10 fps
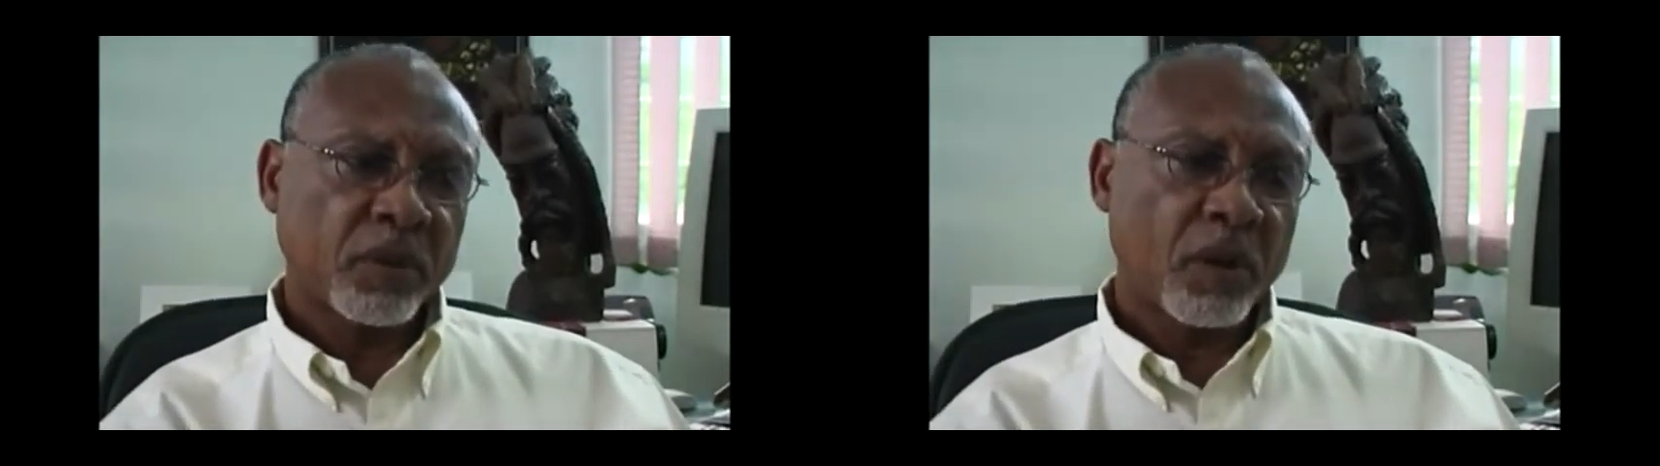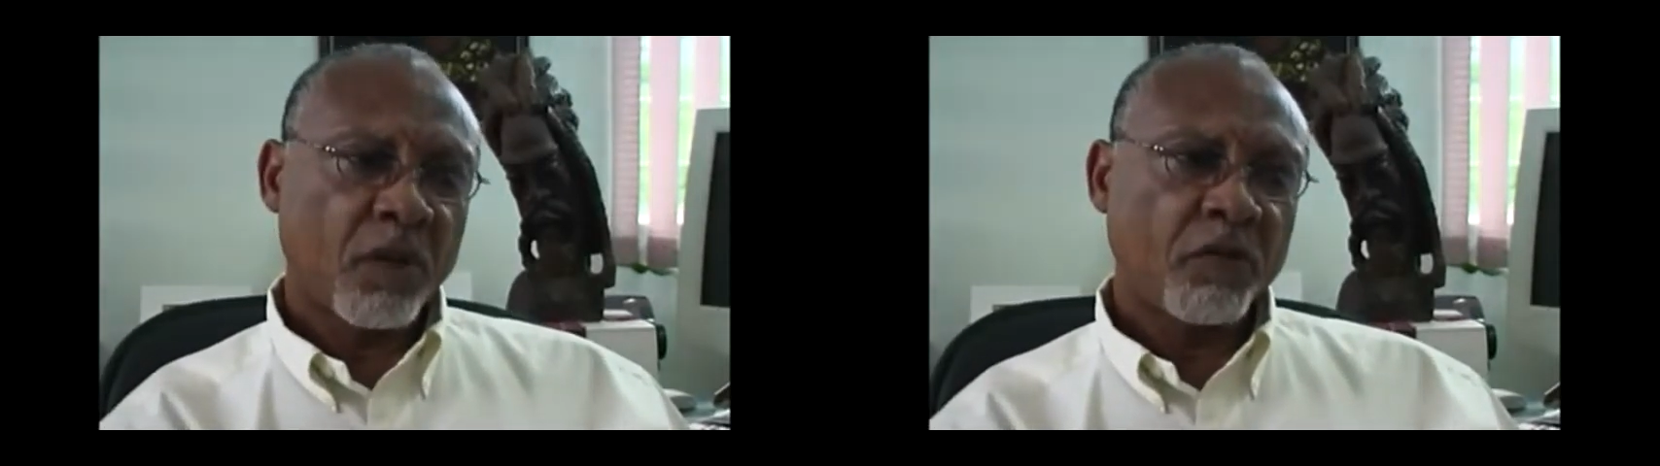
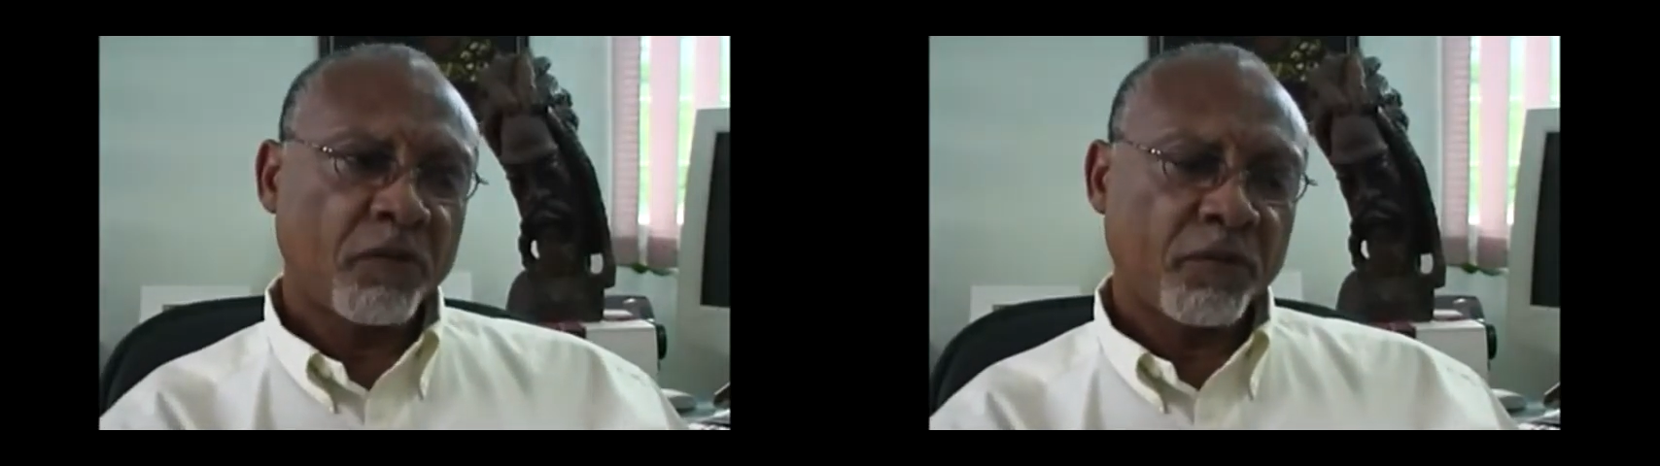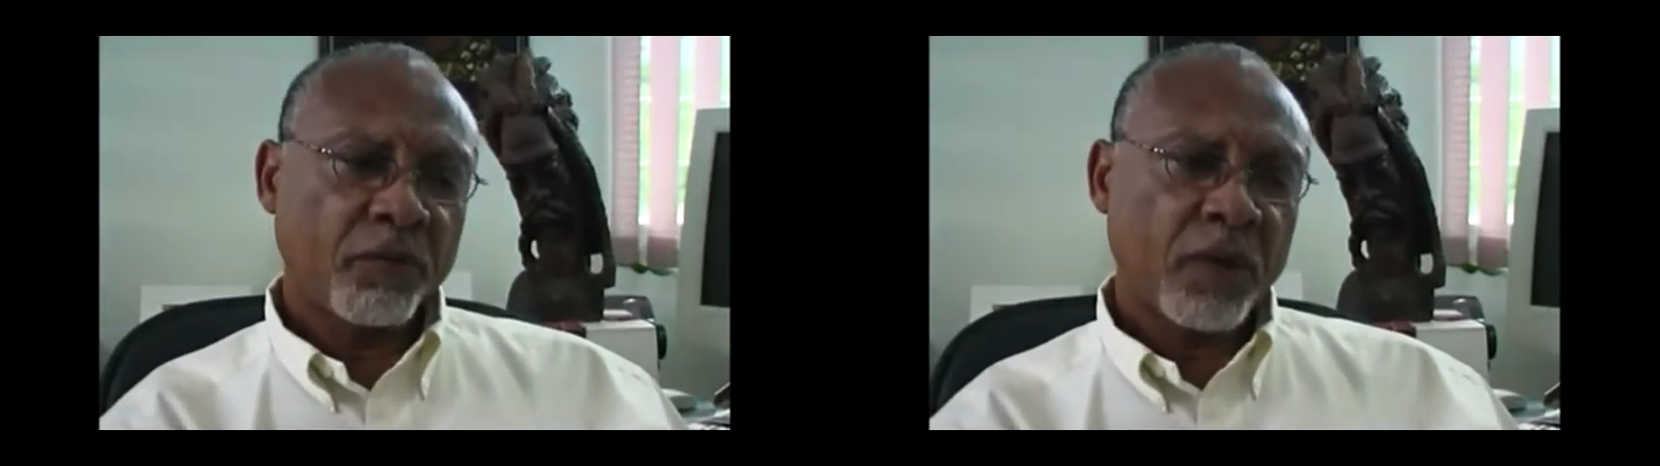
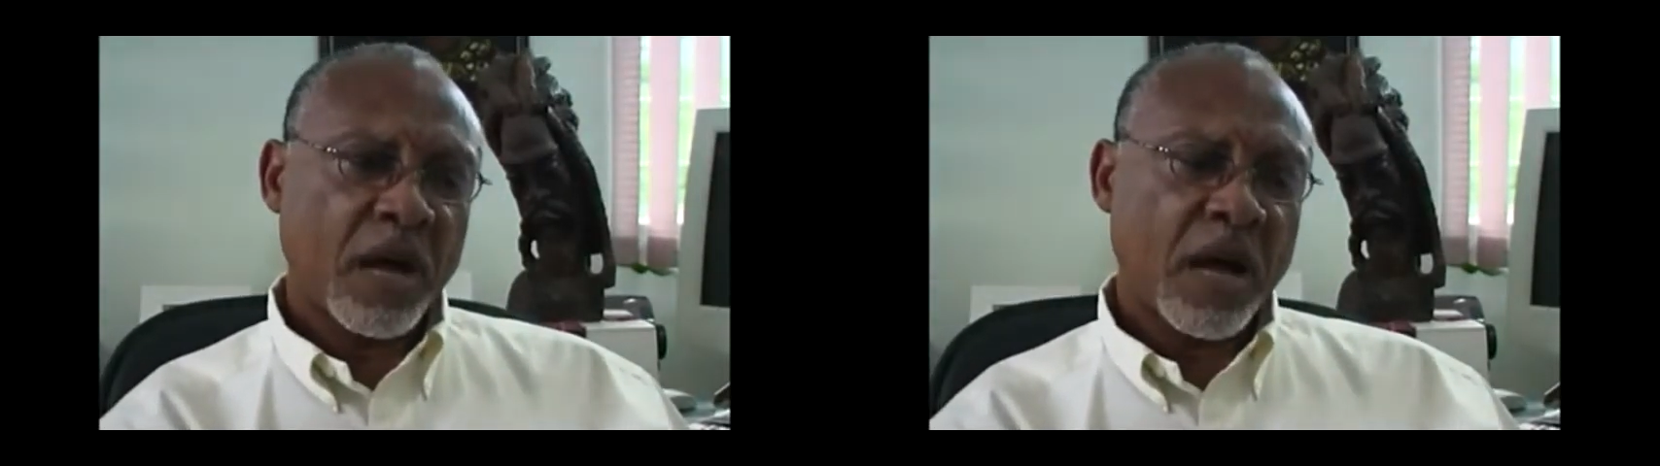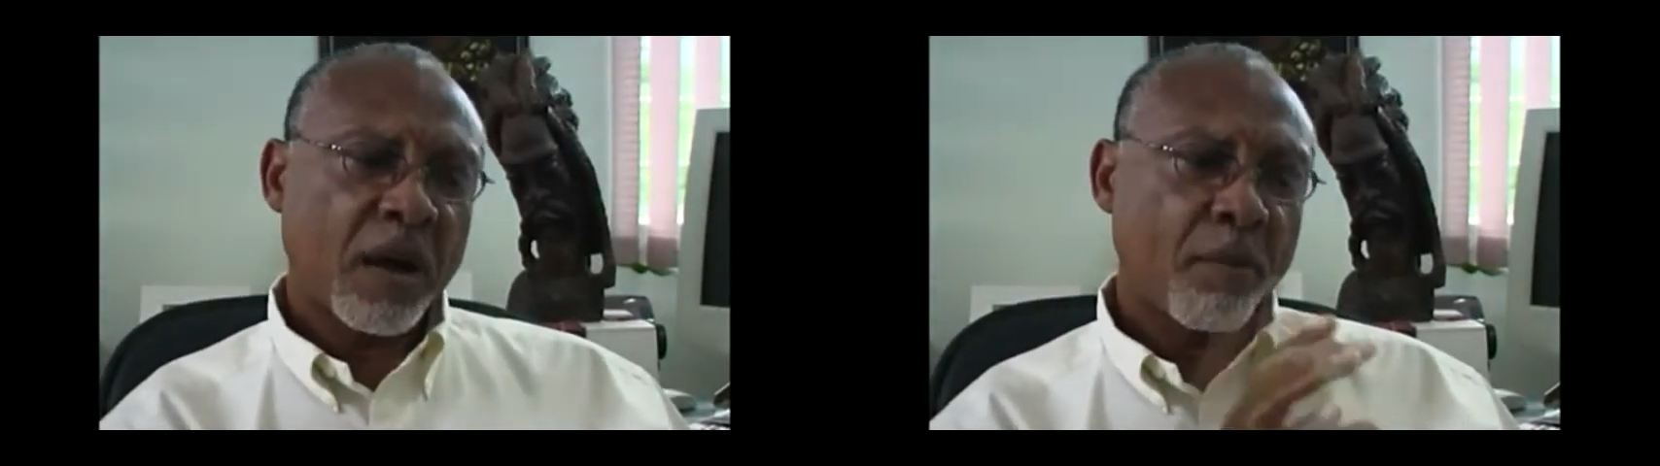of
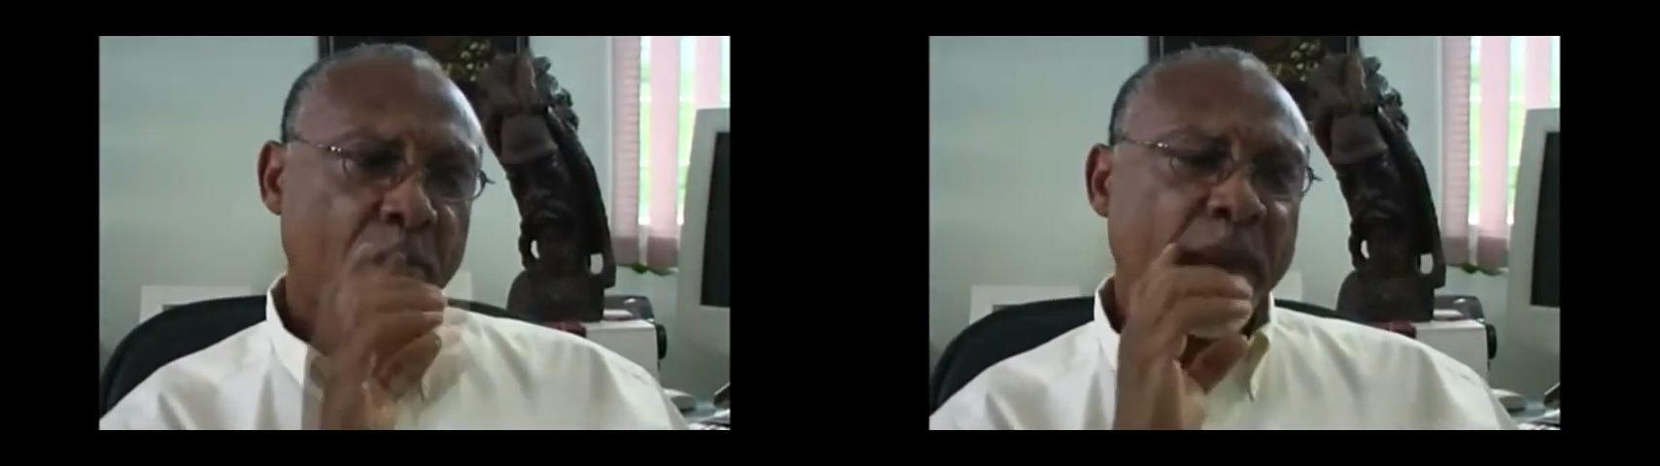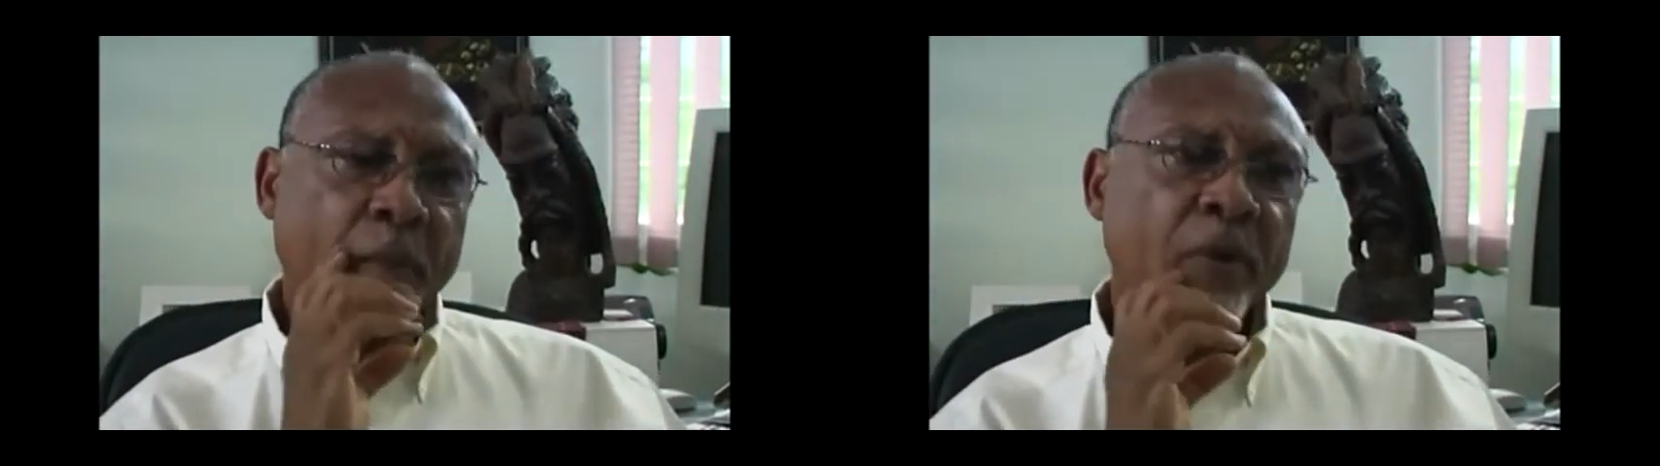uh,
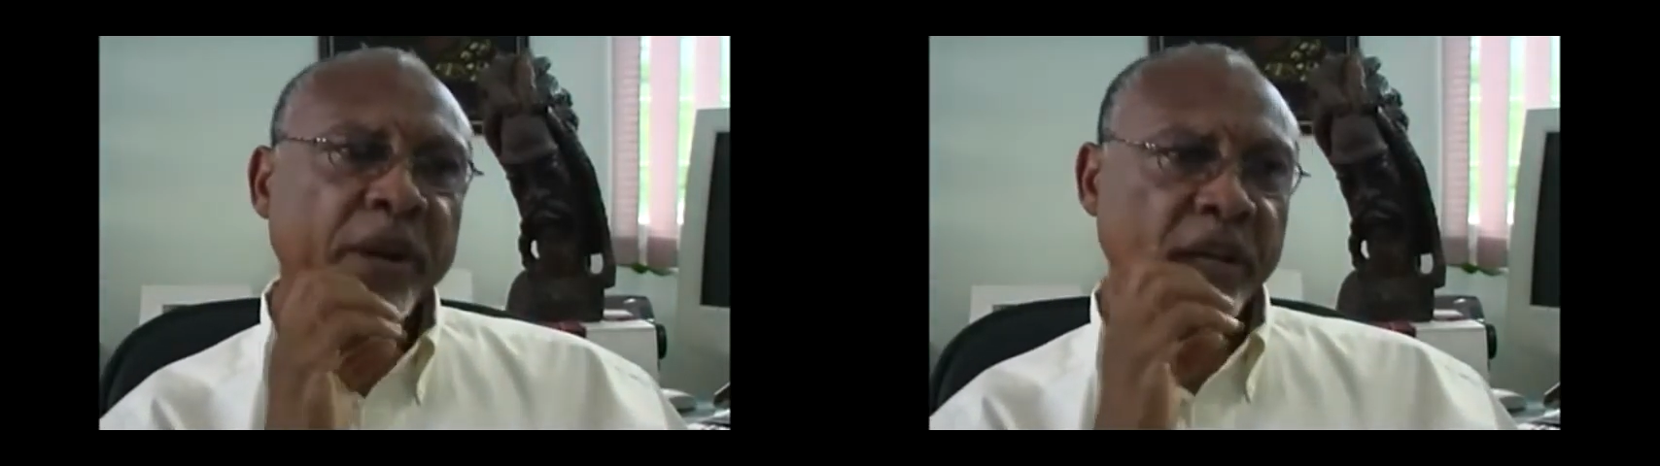memory.